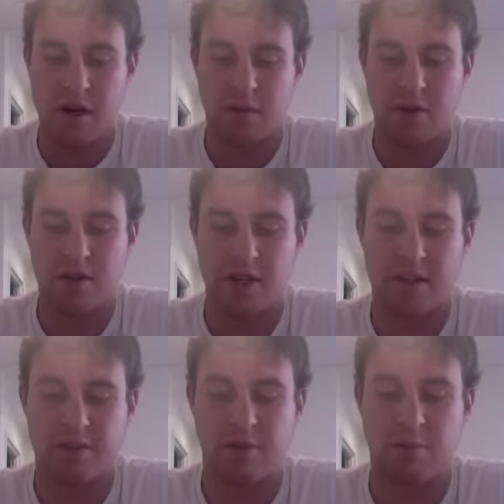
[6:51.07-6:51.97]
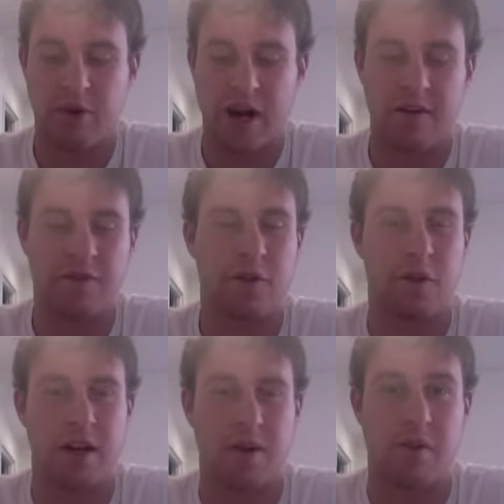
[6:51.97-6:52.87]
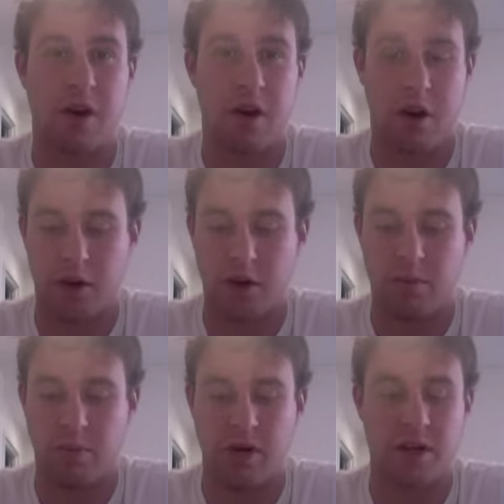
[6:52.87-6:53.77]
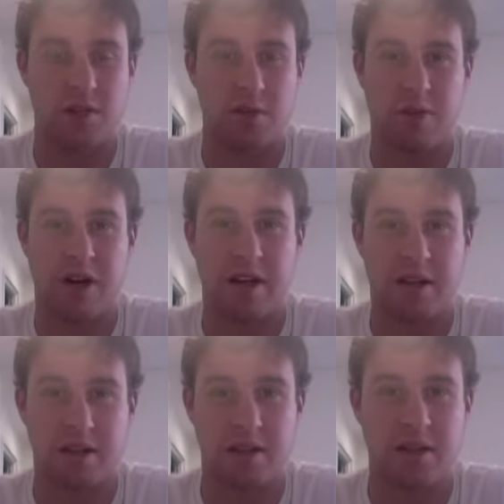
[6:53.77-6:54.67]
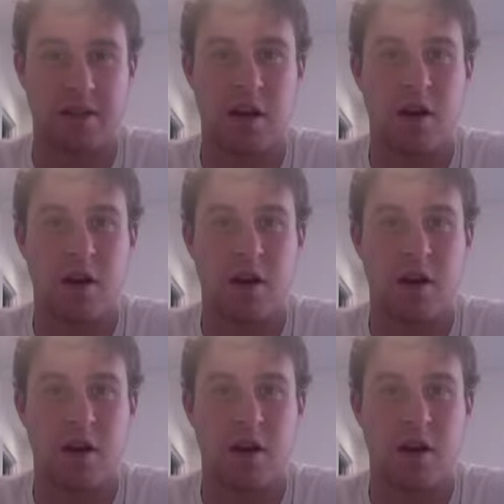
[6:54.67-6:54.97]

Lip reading: which led to a breakthrough in my own personal practice,